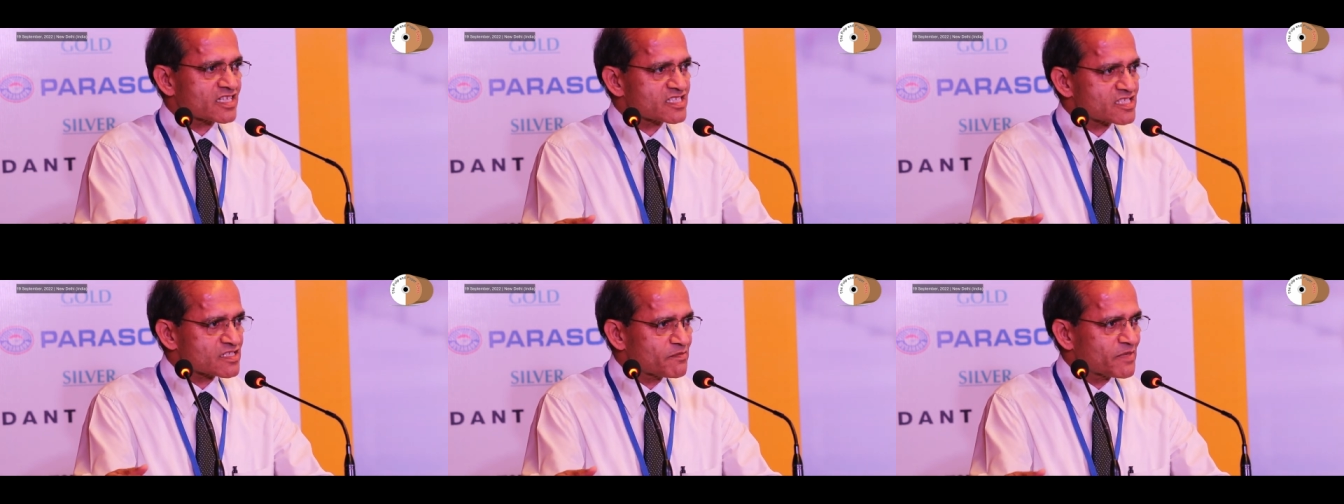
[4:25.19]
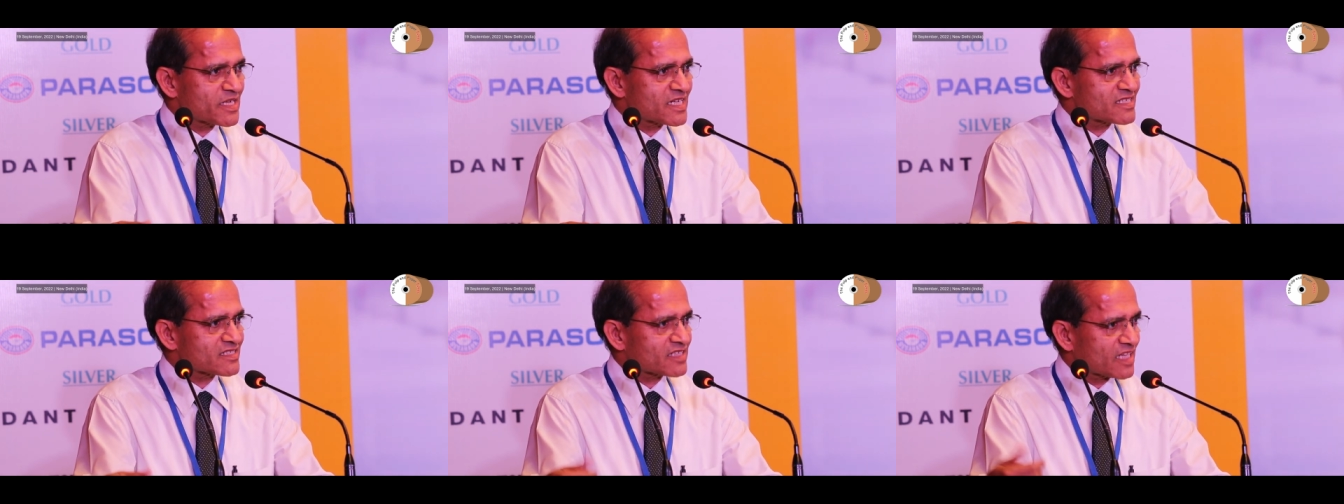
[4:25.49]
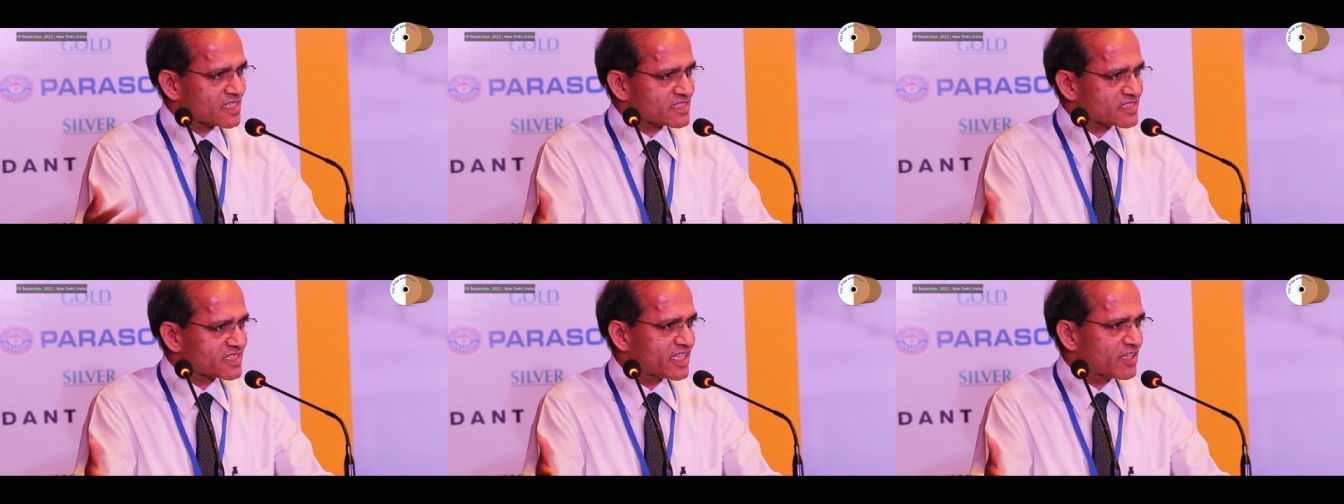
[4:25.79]
customer is
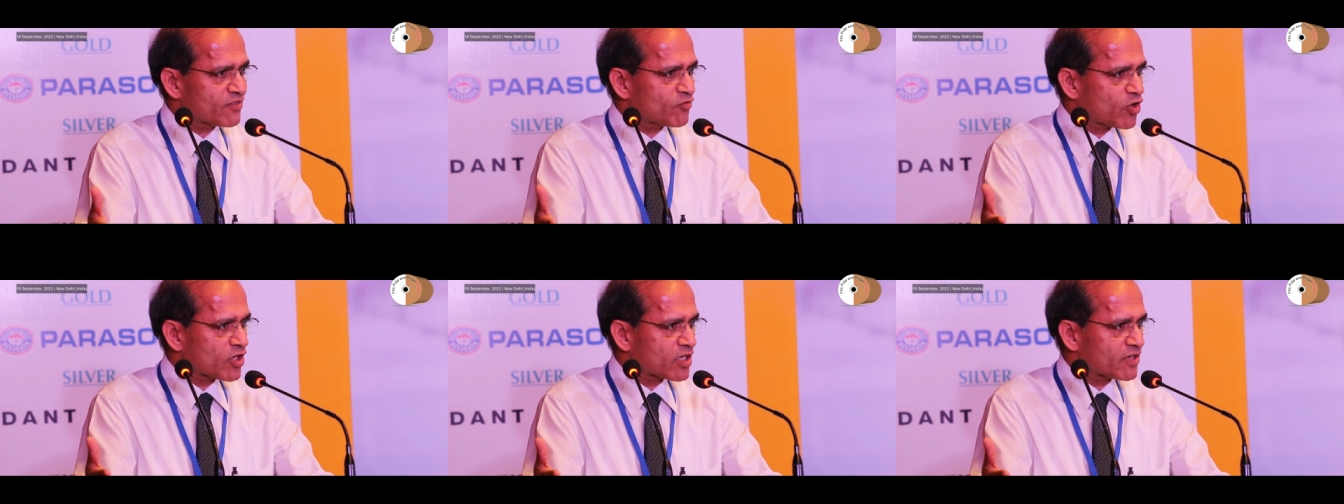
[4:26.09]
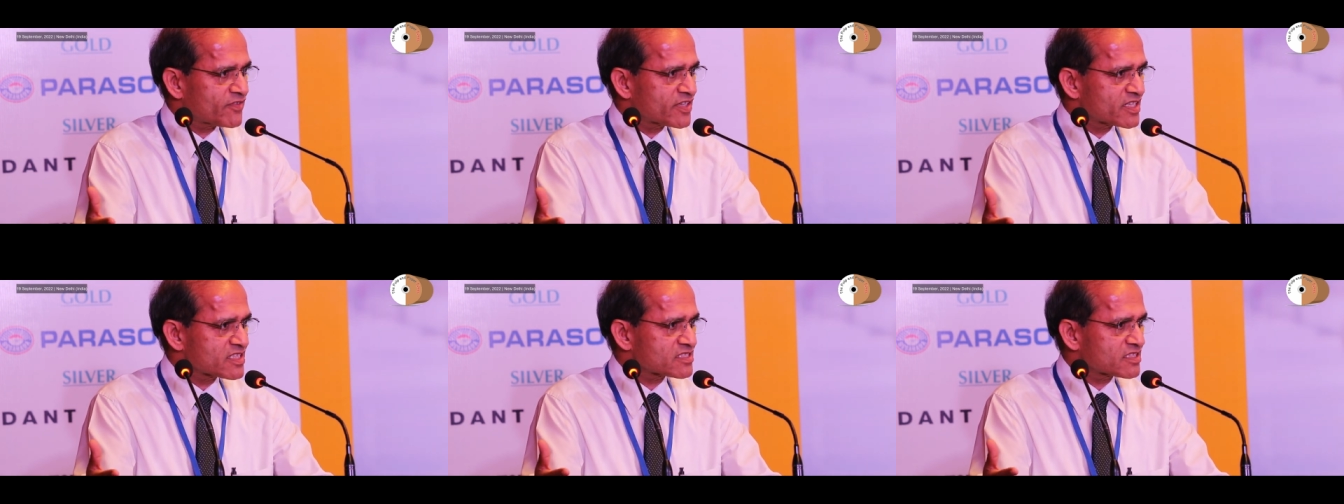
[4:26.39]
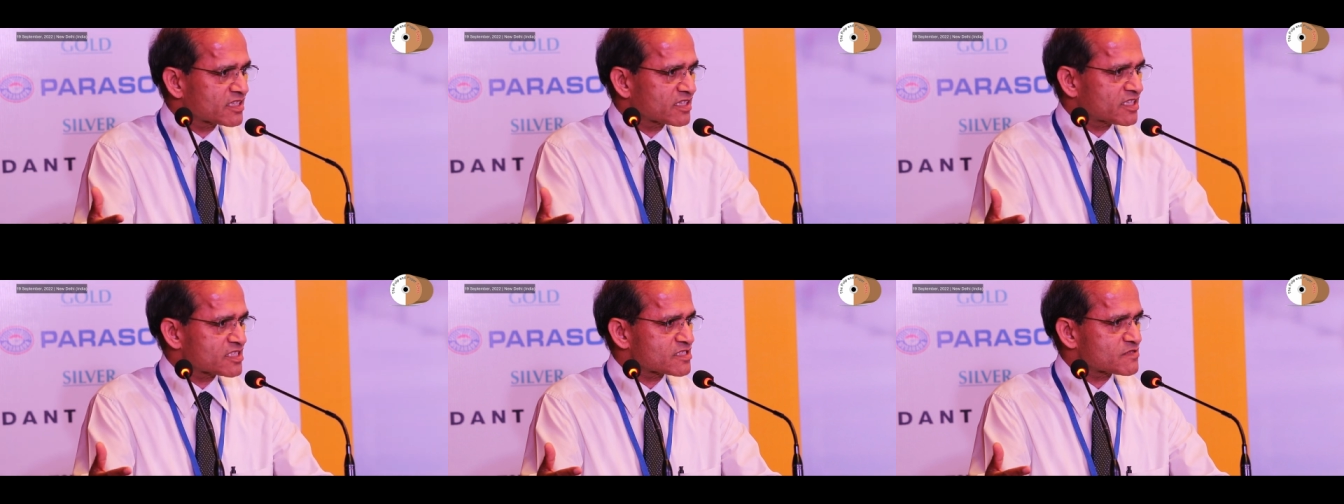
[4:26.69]
asking, whatever is
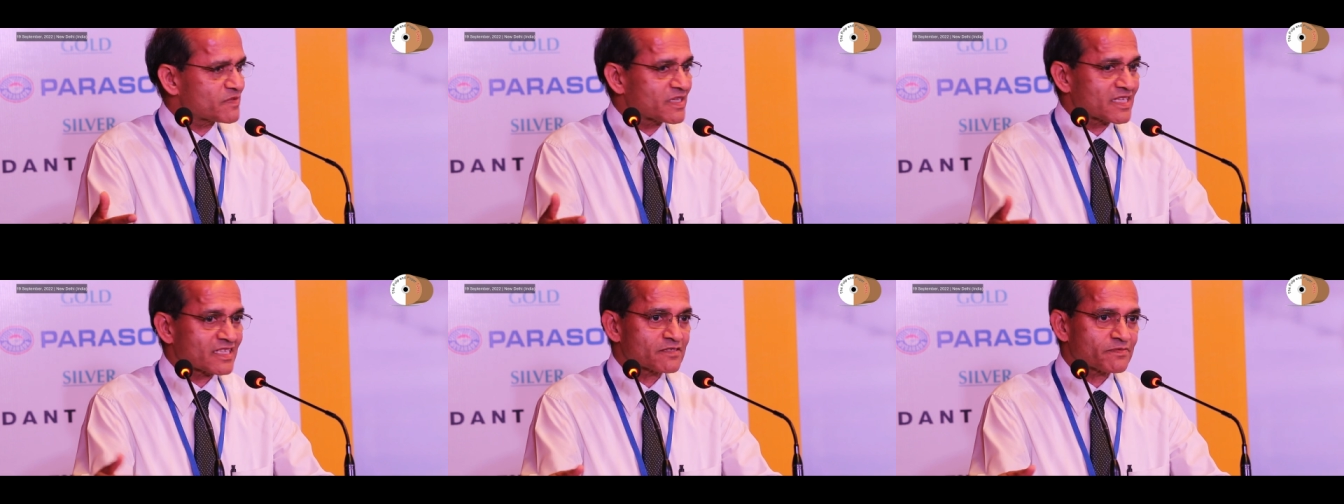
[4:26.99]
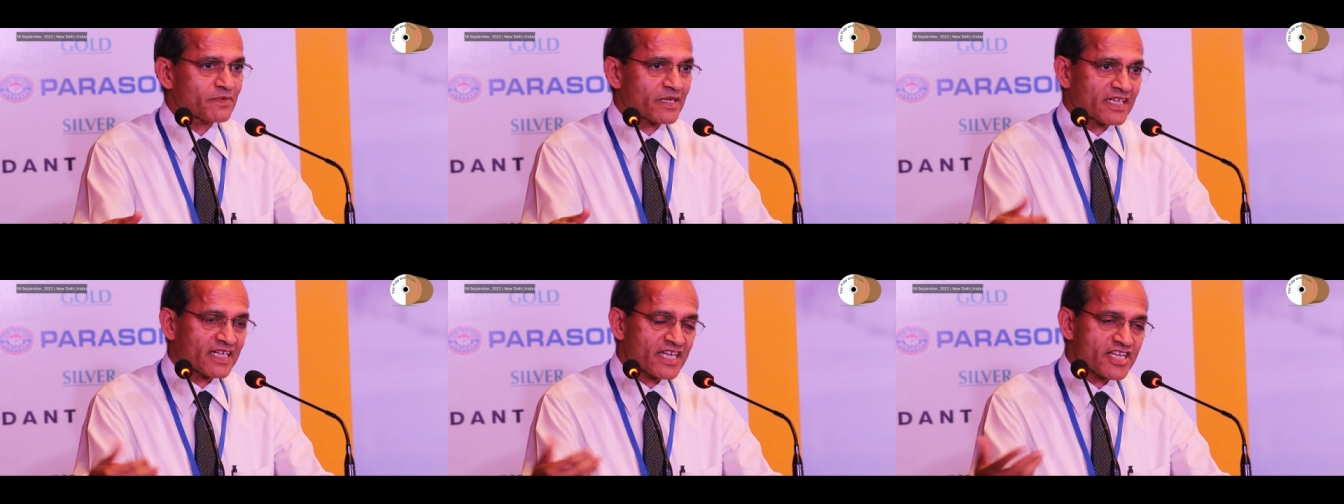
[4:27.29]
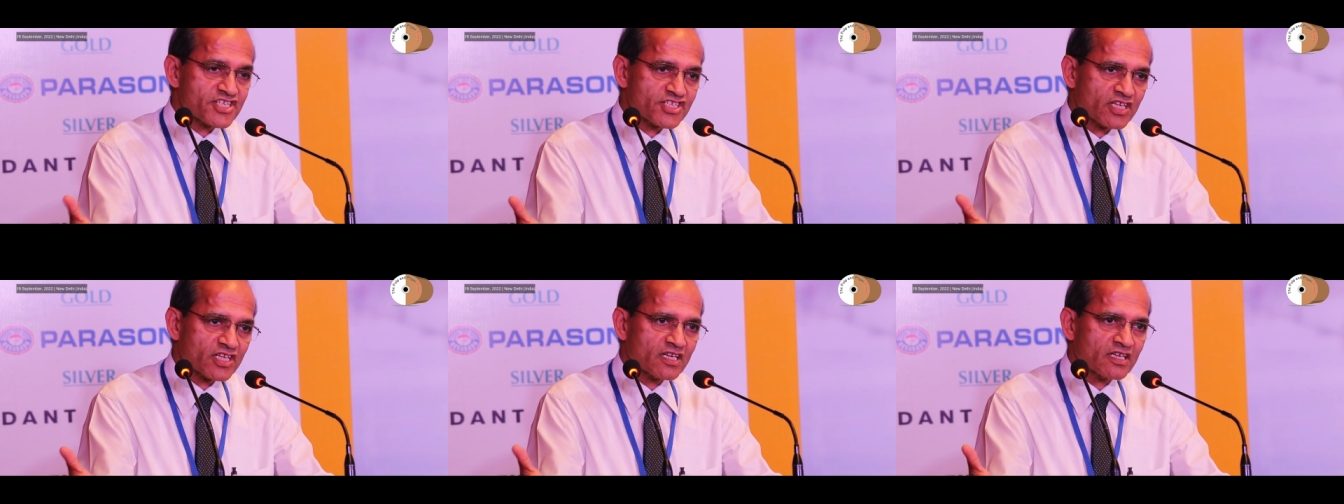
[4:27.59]
the customer
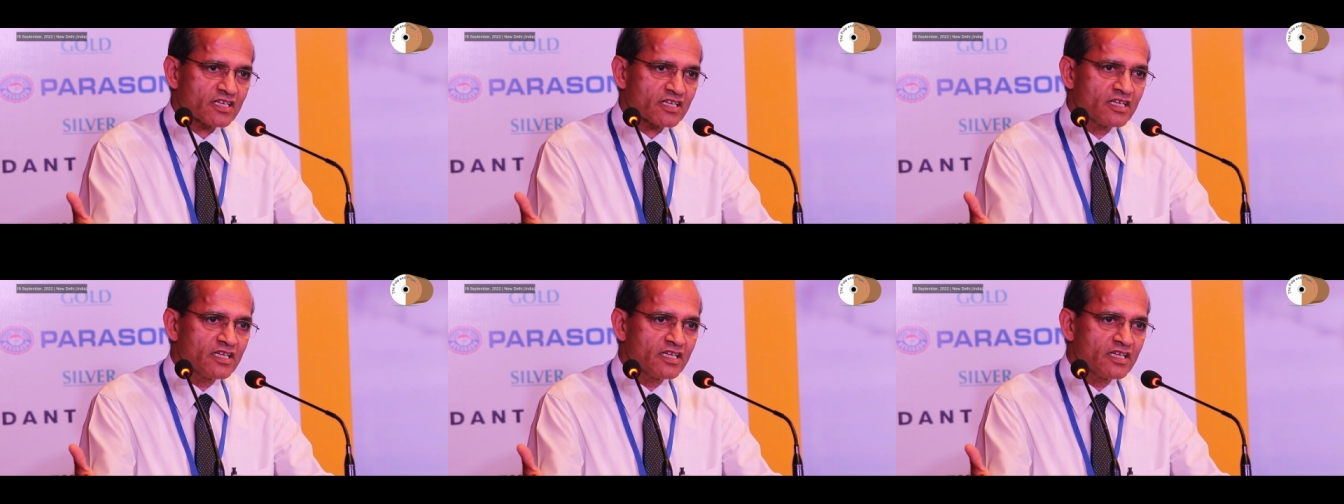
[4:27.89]
expectation